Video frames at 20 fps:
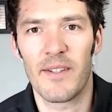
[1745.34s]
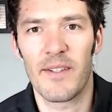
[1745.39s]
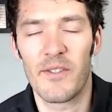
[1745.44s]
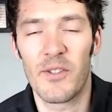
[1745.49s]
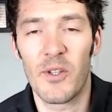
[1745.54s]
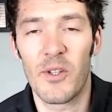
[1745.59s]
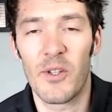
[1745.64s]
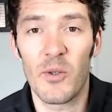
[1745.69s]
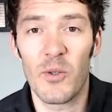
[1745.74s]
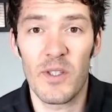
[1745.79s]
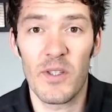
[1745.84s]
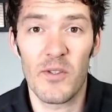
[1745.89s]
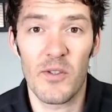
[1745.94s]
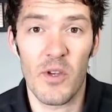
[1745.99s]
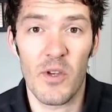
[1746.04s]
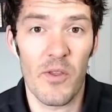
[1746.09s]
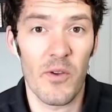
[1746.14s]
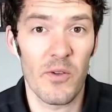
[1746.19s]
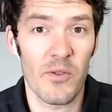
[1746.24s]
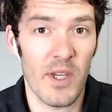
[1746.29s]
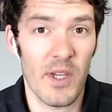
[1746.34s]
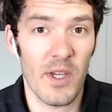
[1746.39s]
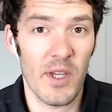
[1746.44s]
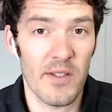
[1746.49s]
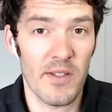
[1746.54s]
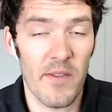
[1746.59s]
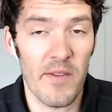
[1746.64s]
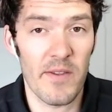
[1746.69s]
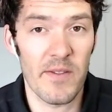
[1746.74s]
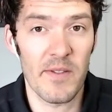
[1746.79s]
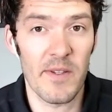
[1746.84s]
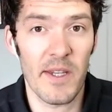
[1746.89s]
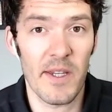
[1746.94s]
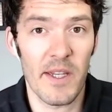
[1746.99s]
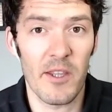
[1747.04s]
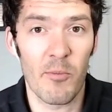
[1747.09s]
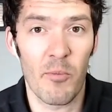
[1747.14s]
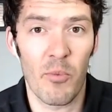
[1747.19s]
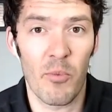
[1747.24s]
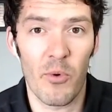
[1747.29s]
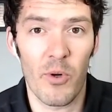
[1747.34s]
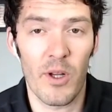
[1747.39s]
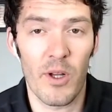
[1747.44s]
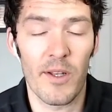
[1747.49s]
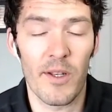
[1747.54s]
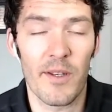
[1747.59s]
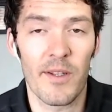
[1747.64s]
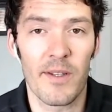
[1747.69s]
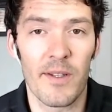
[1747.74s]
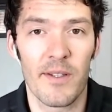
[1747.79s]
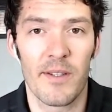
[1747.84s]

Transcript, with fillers: doses on those guys, on the zinc and the boron?